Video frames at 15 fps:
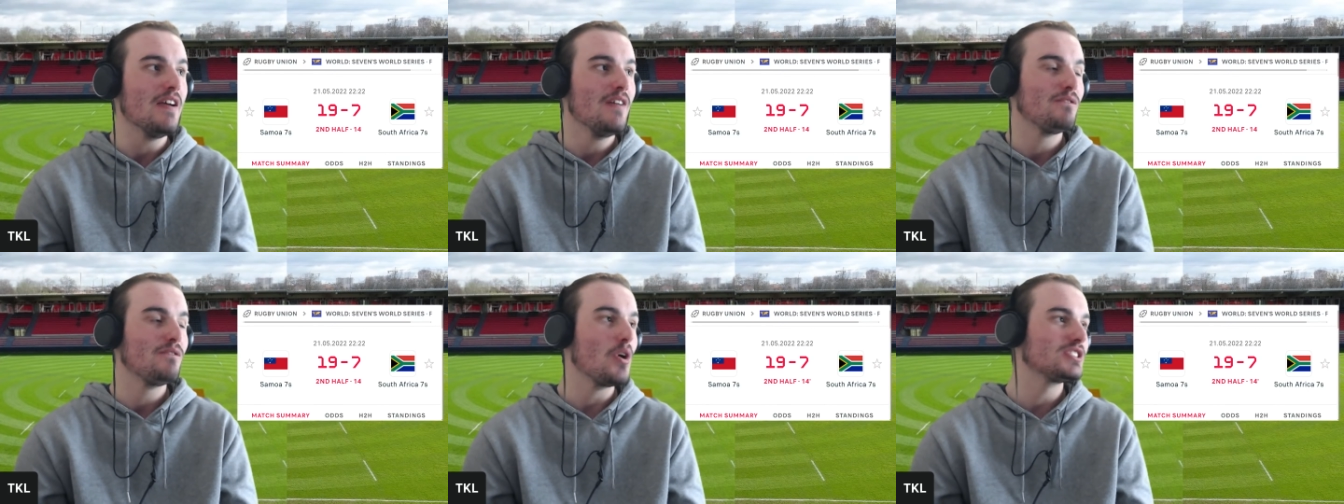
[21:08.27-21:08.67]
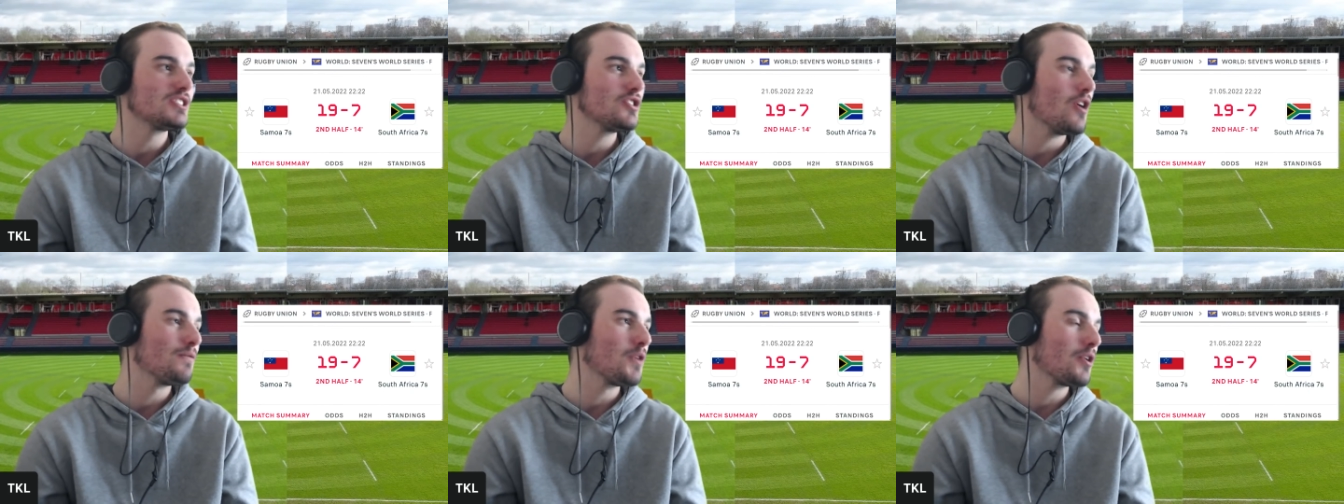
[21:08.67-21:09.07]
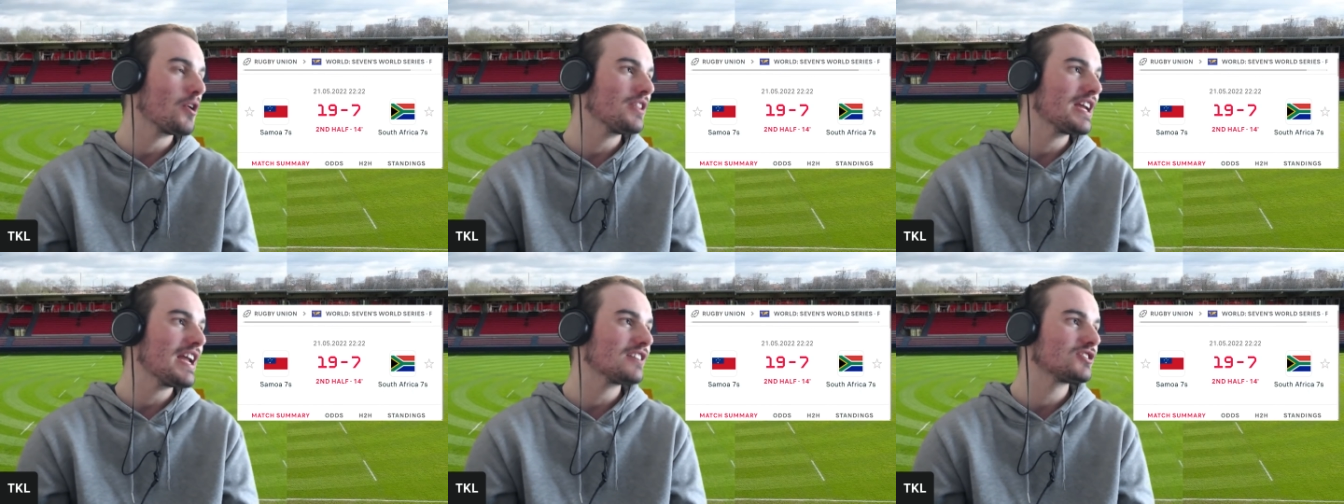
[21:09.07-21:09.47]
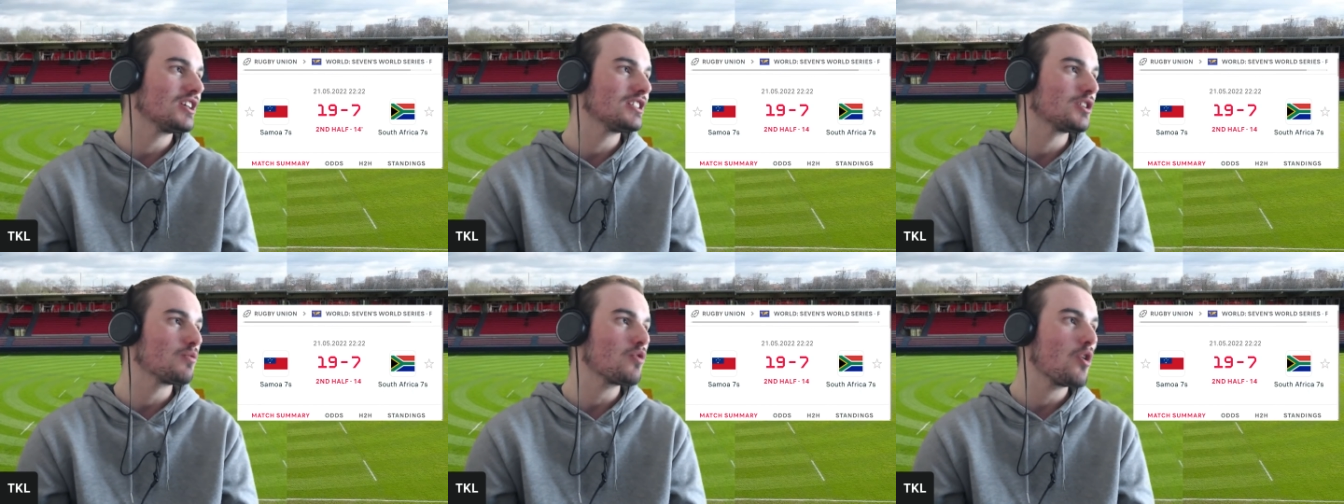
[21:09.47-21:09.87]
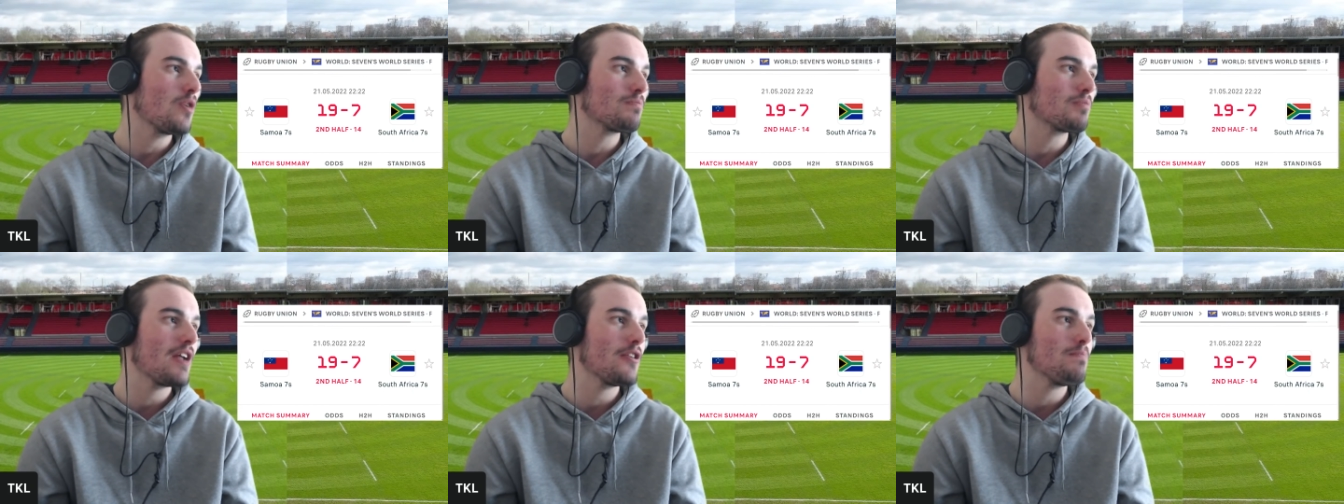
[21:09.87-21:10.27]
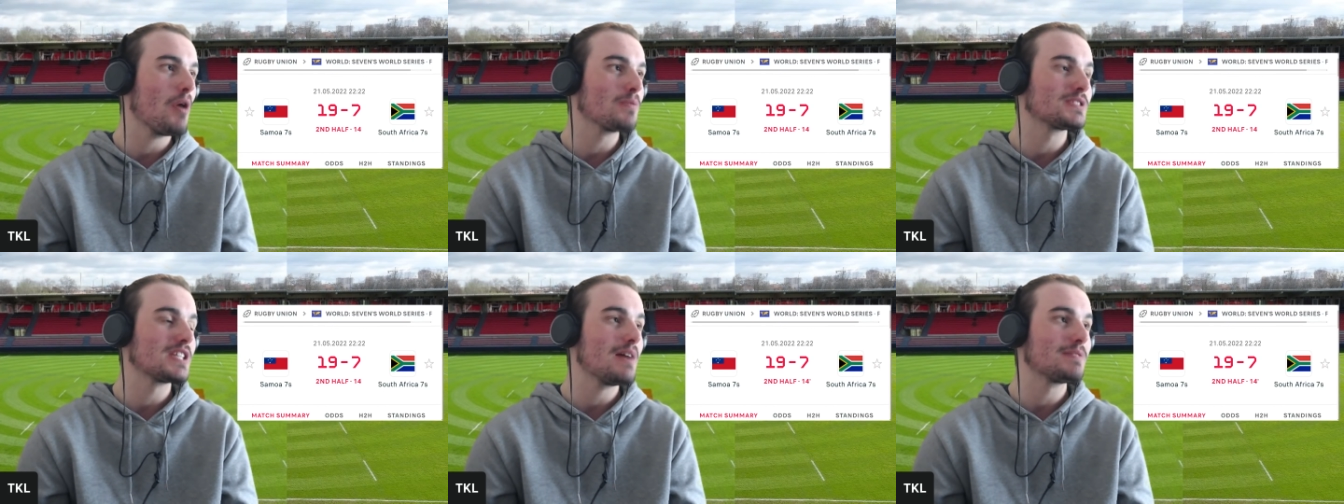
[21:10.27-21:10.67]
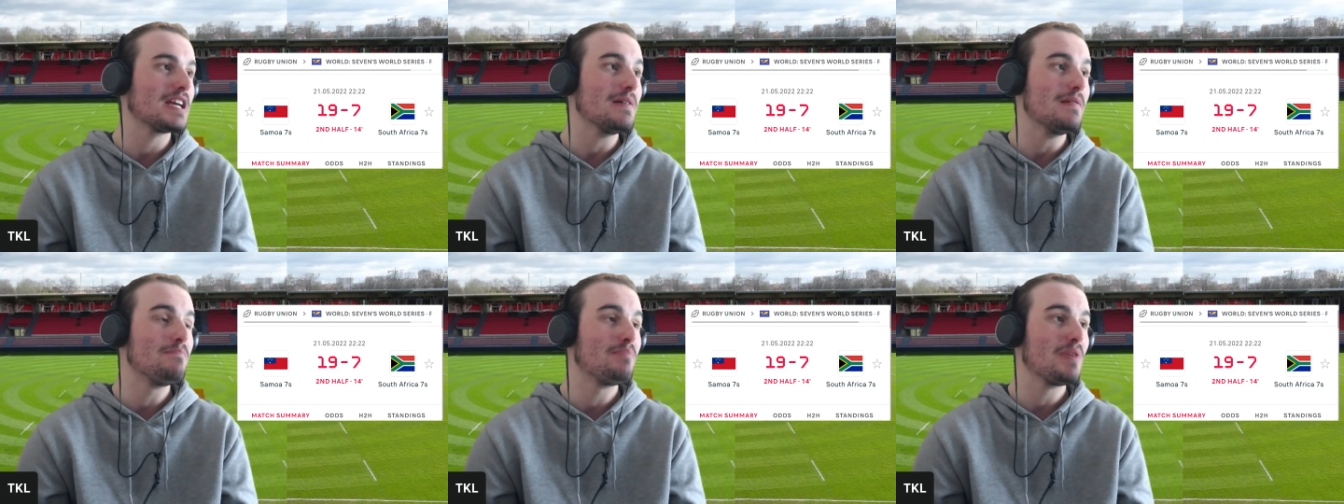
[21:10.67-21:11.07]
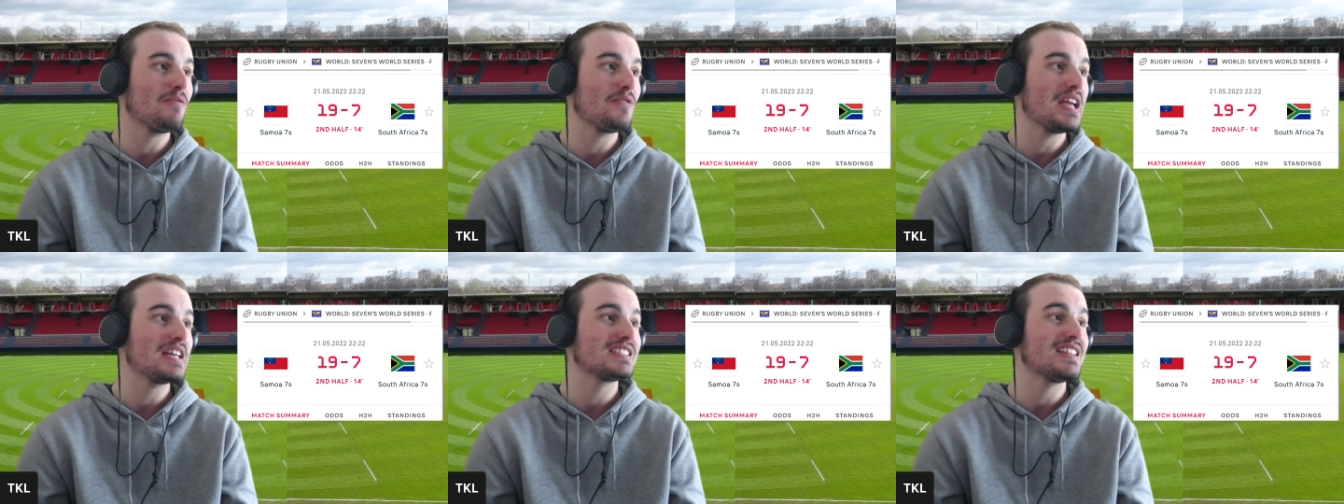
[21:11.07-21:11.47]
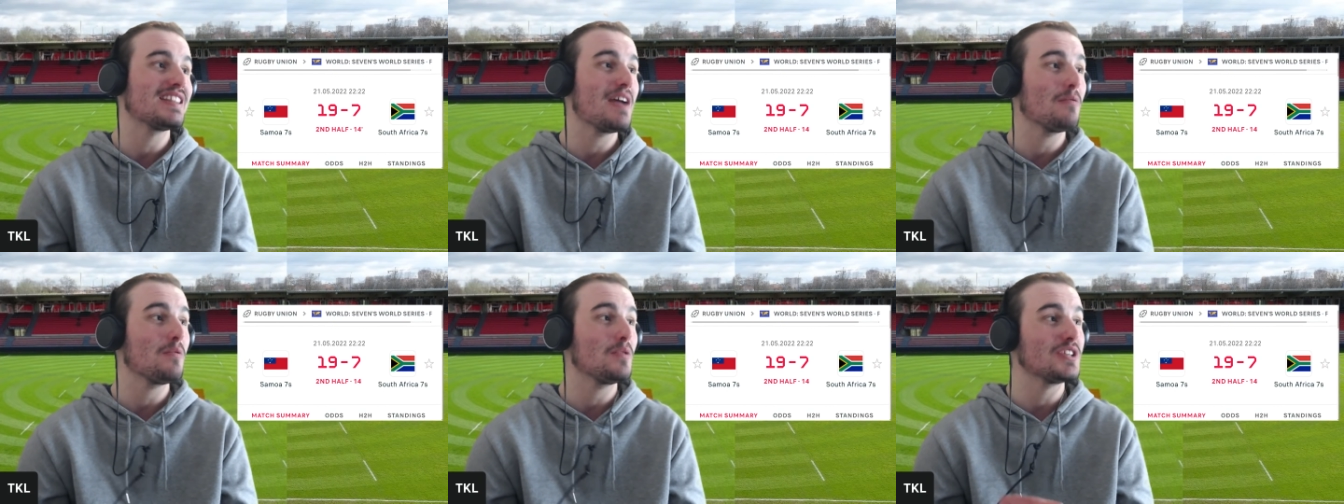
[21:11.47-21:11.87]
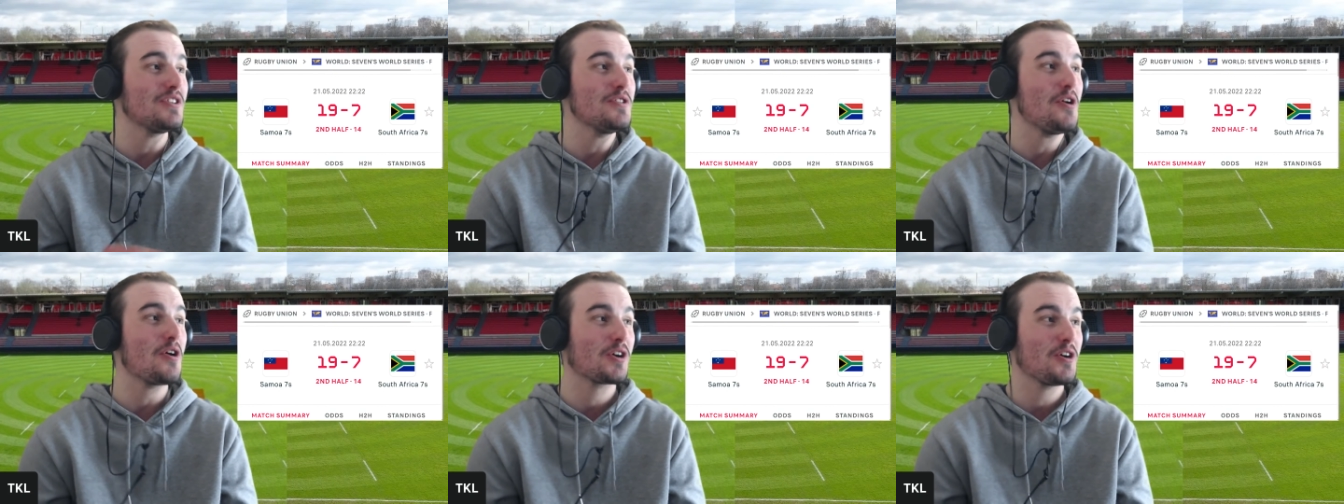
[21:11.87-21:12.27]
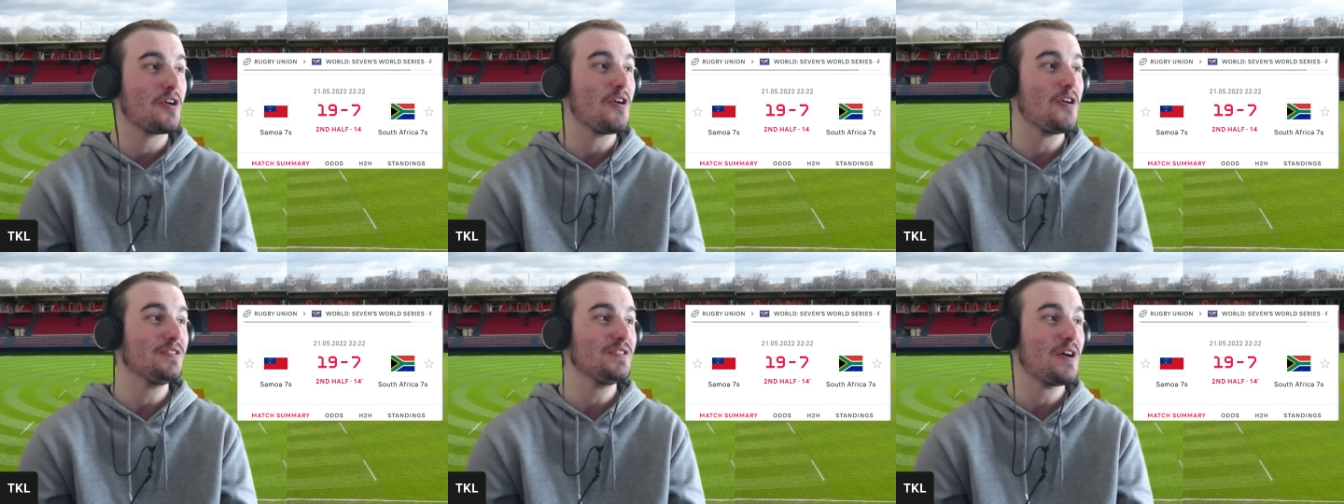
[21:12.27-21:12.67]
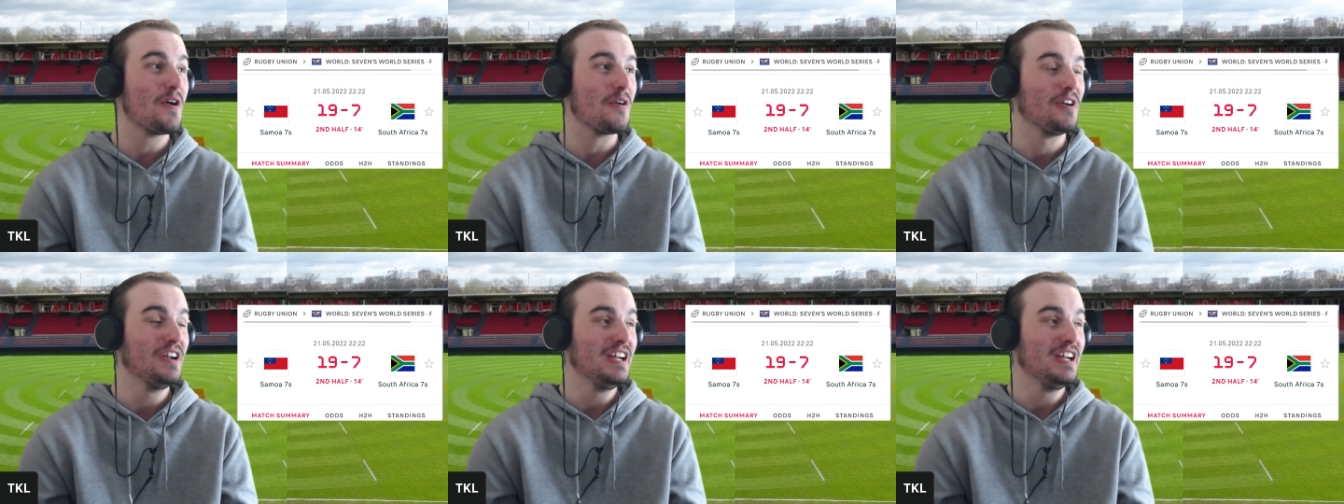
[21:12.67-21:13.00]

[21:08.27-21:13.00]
Finds the offload on the outside to Ronald Brown, who pops it up to Impi Visa. That was a knock-on, though.